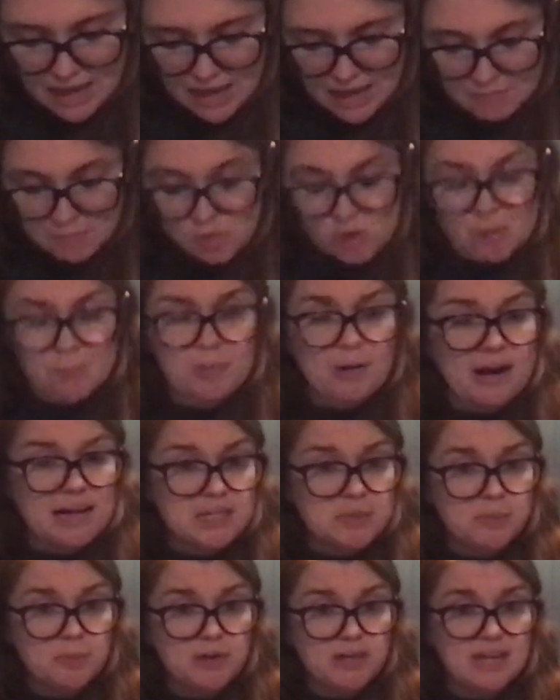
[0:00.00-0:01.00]
Or a price
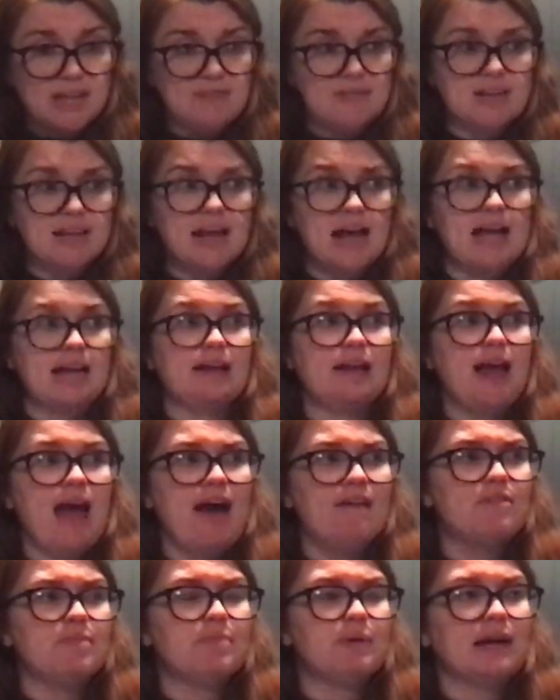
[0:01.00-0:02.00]
point even. I
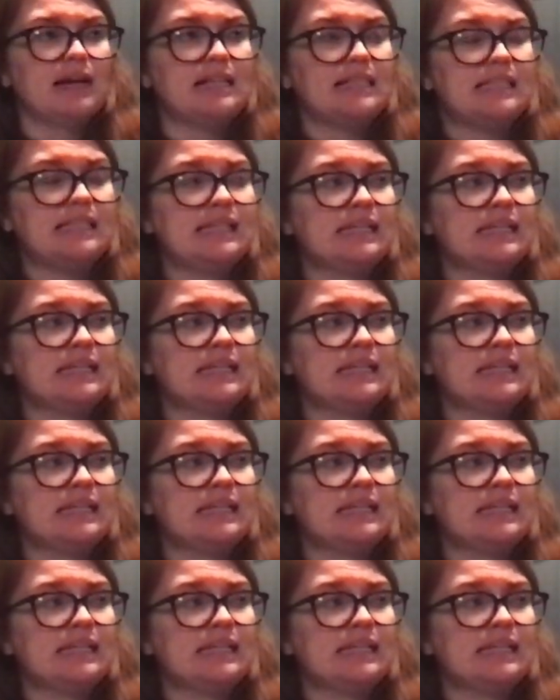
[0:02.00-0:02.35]
have it priced,